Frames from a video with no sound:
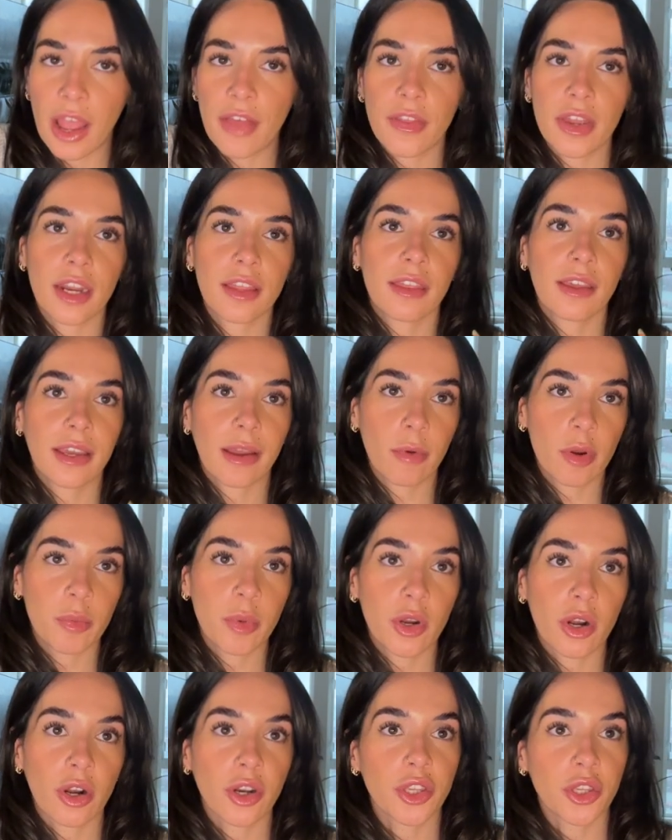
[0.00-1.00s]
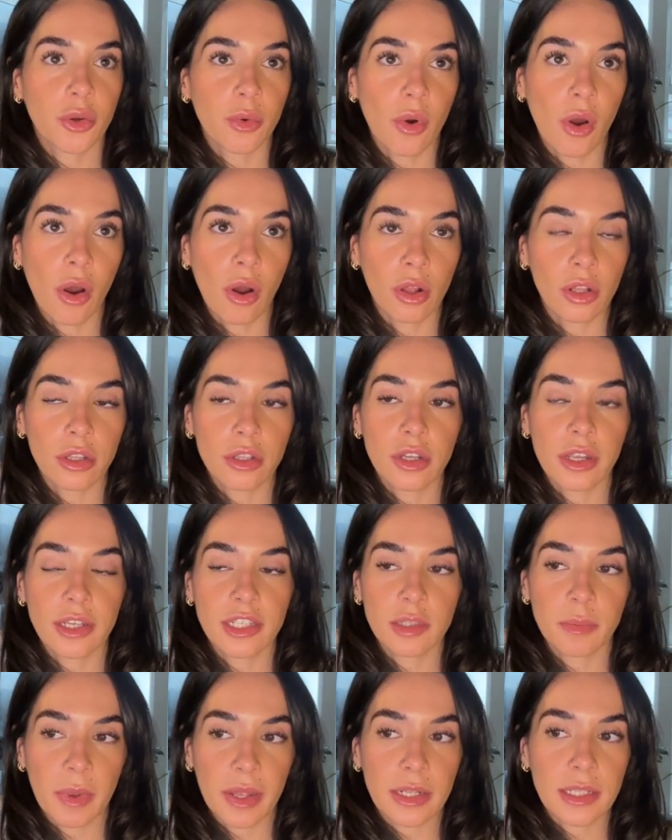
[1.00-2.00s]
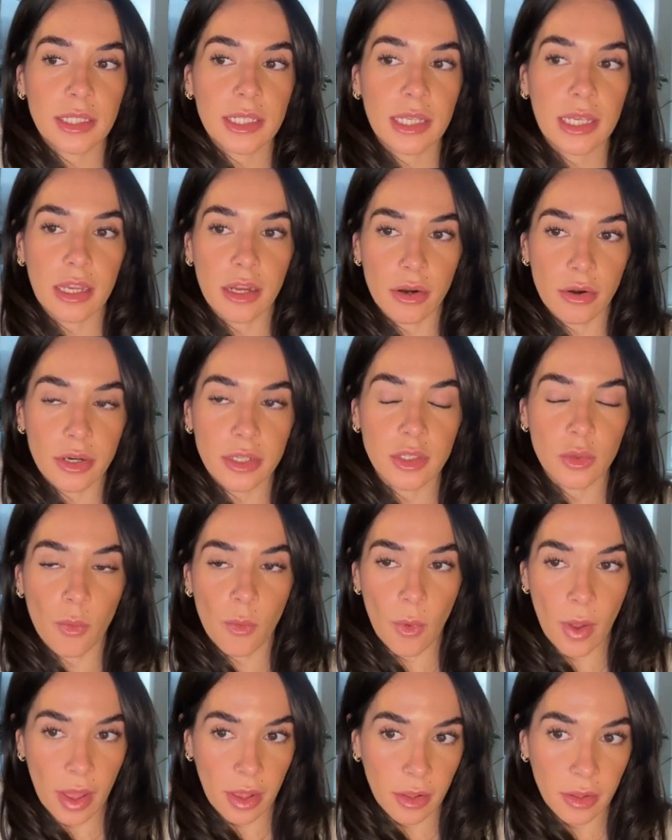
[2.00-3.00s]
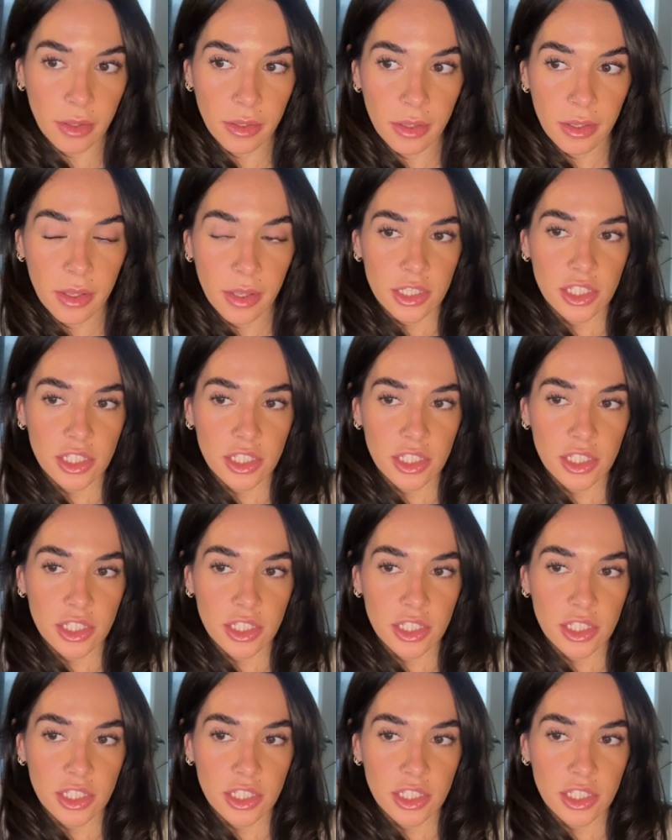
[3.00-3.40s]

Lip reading: and then I think I would put our U-Haul expense here as well.